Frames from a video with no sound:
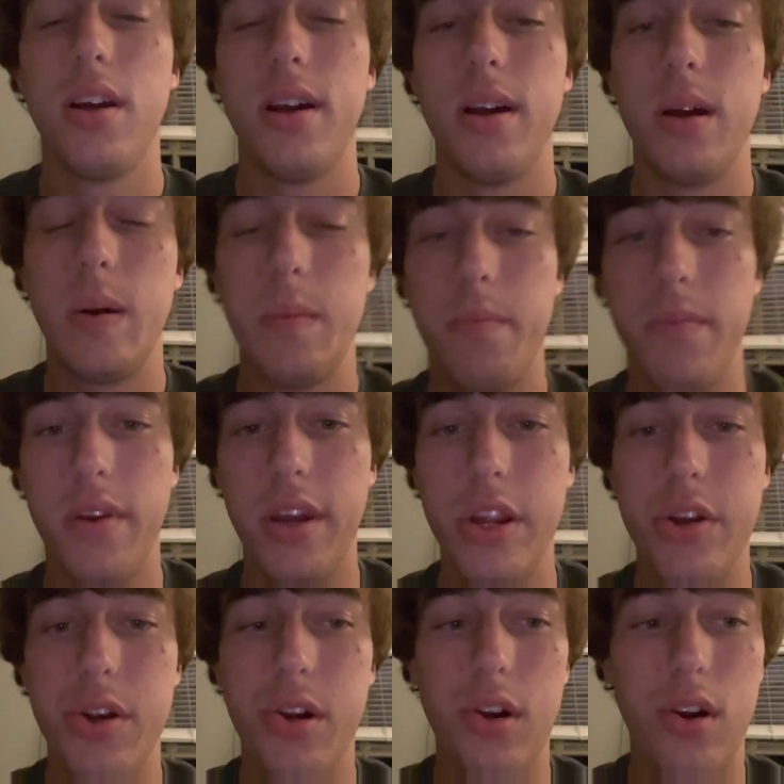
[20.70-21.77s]
um,
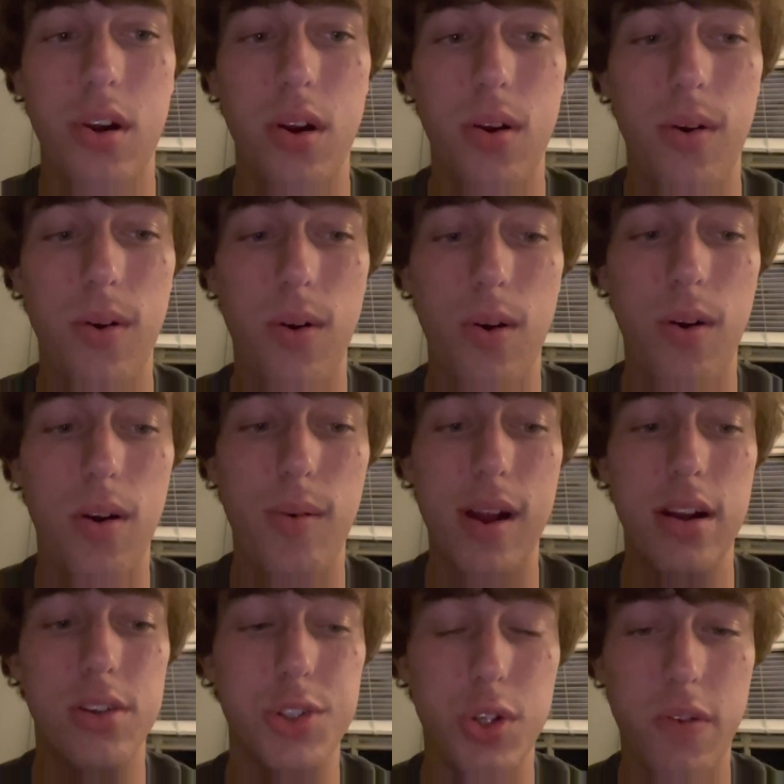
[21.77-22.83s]
near or
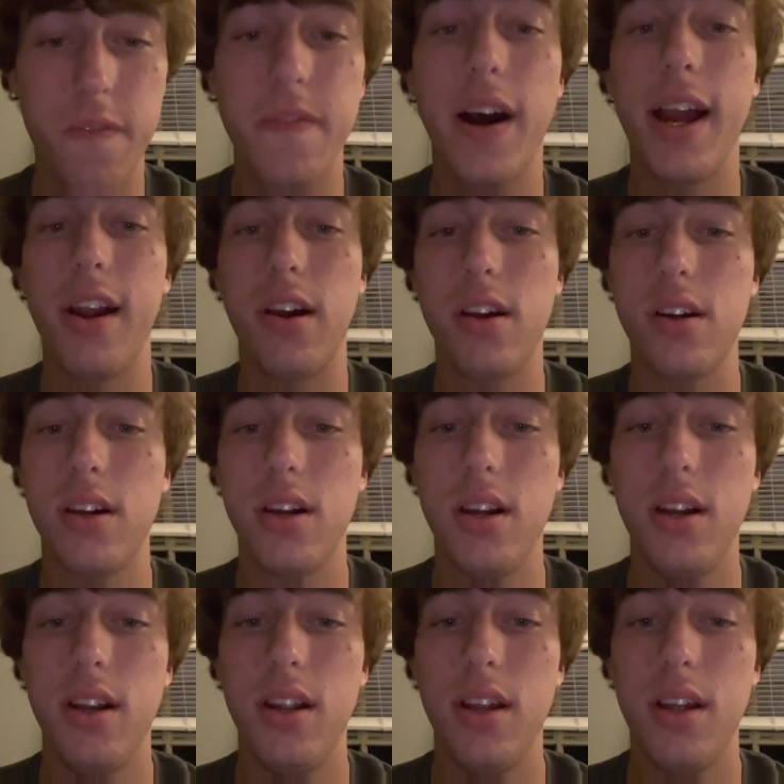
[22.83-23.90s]
around your fire.
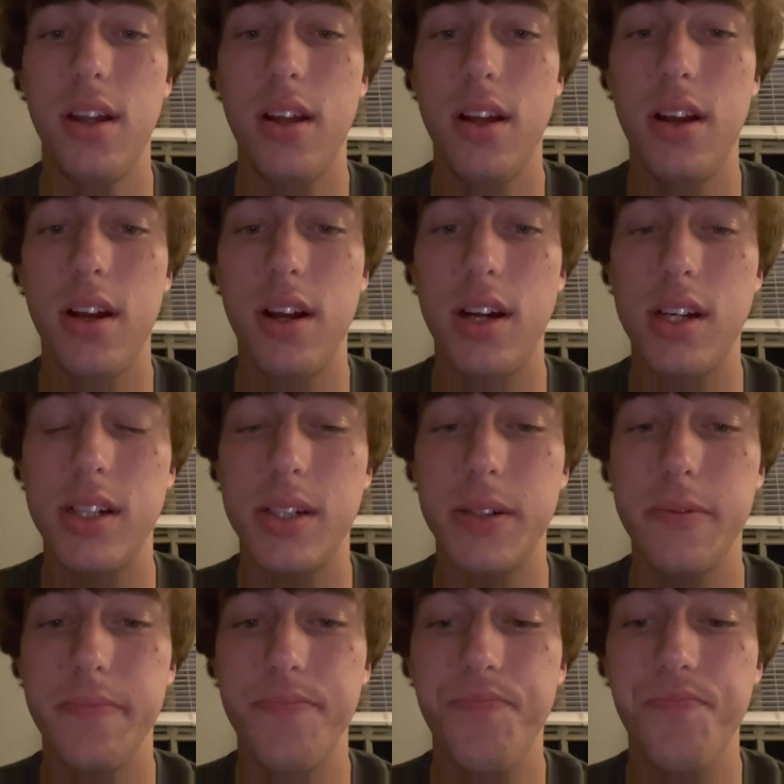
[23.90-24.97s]

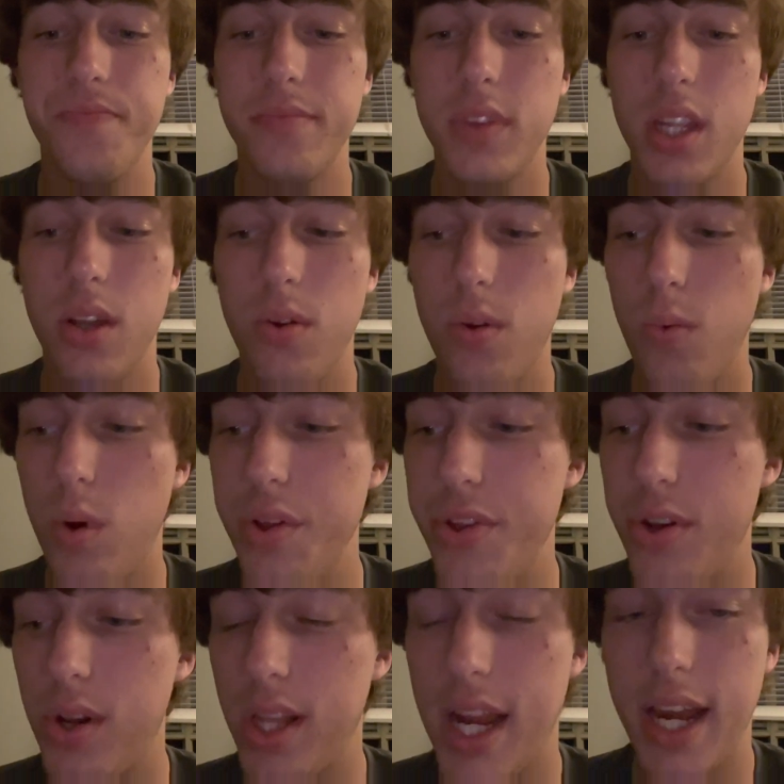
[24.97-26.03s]
Um, whether
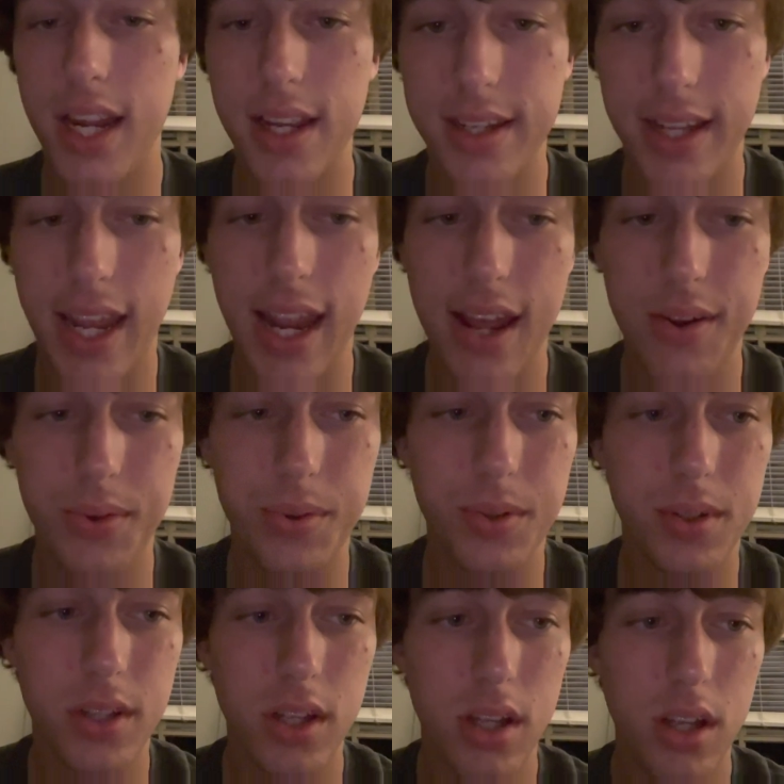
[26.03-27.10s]
you're lighting a
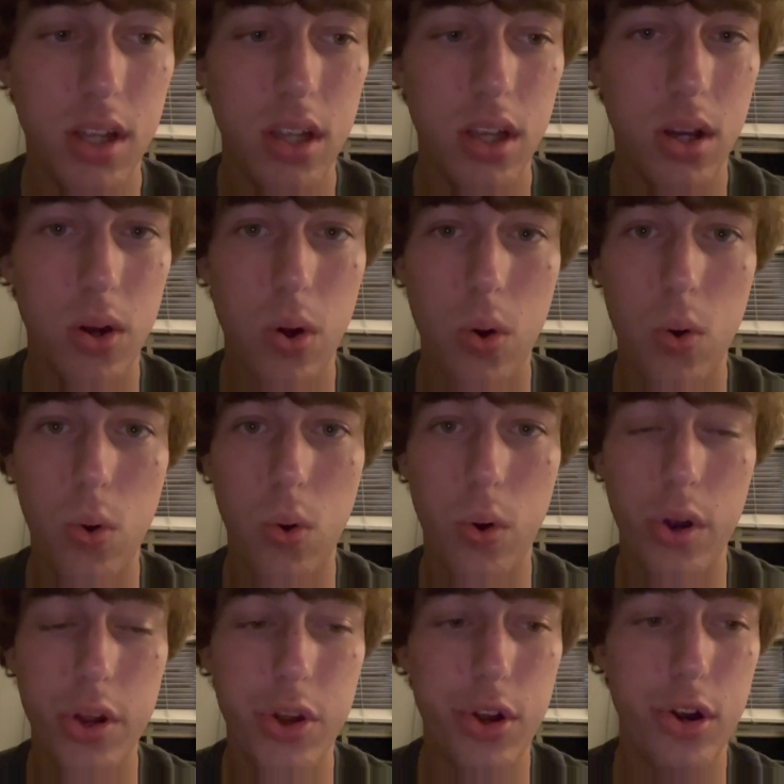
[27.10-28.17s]
candle or
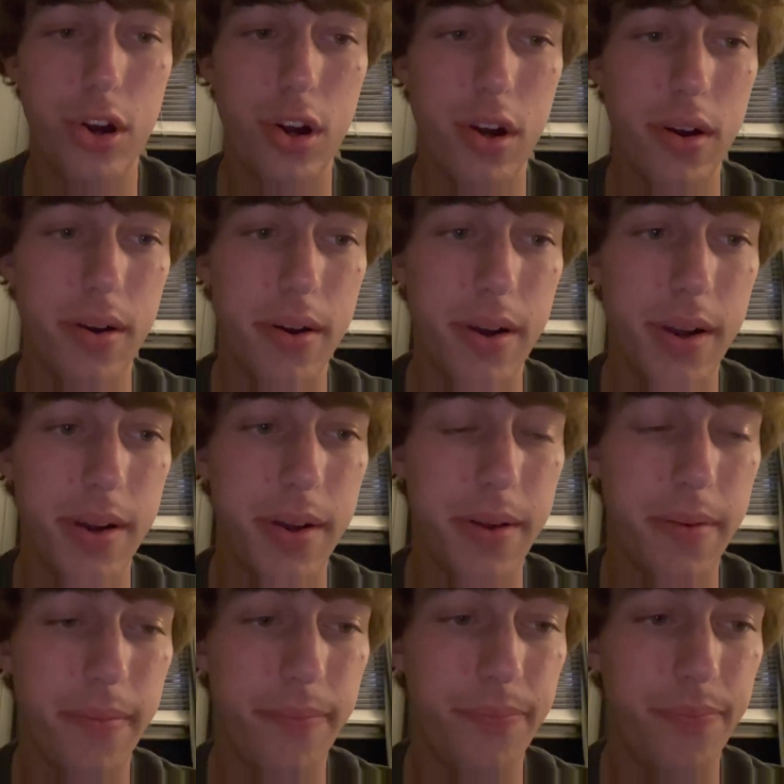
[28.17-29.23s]
you're
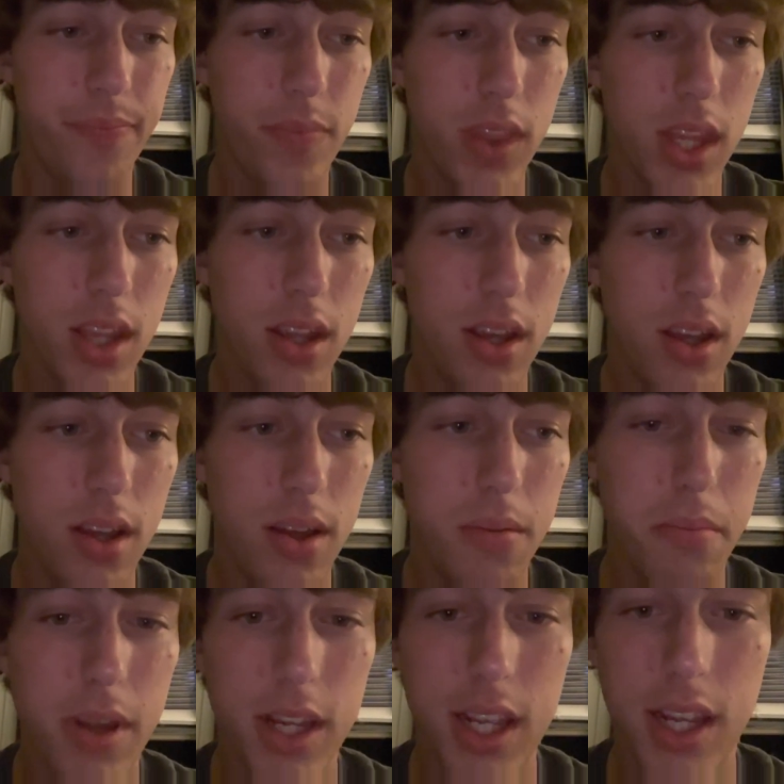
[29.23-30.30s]

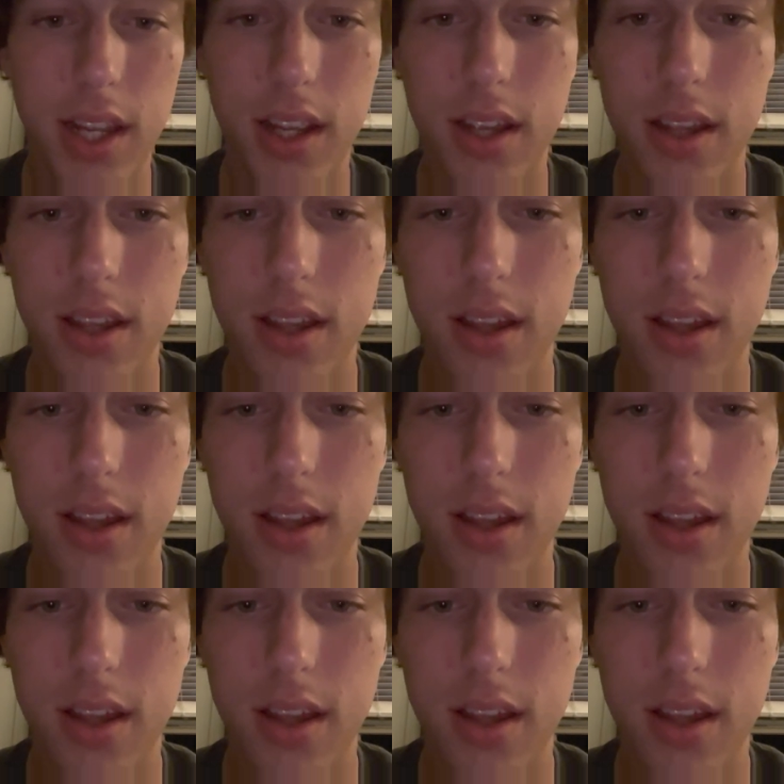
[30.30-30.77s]
making